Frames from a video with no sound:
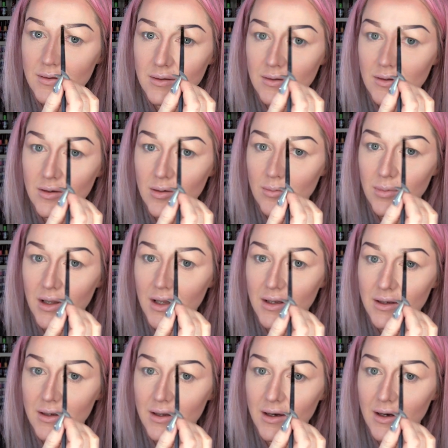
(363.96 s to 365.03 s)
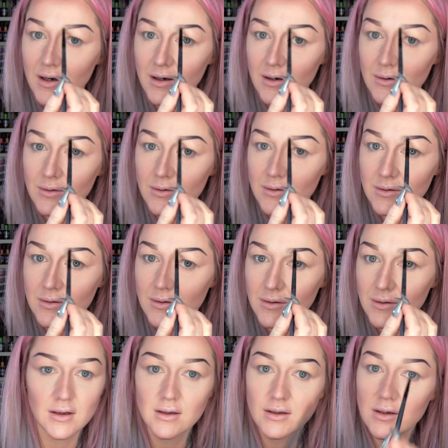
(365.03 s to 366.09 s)
is going to blend it out.
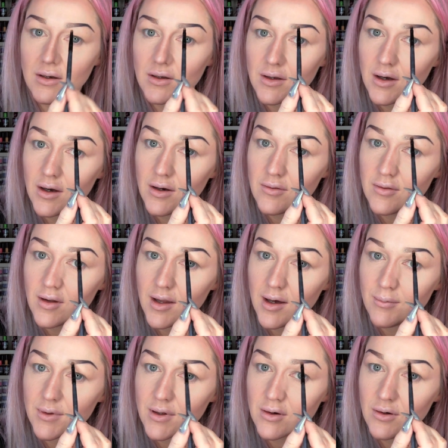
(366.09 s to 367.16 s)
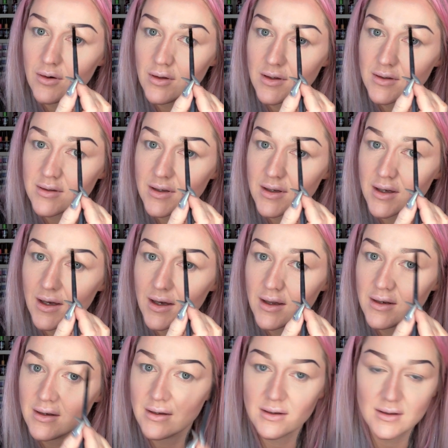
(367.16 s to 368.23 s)
You're going to overlap the colours
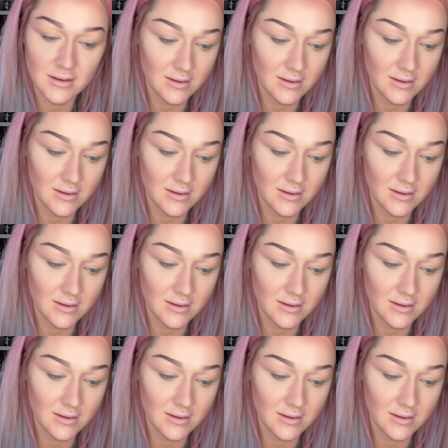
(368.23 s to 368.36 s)
again.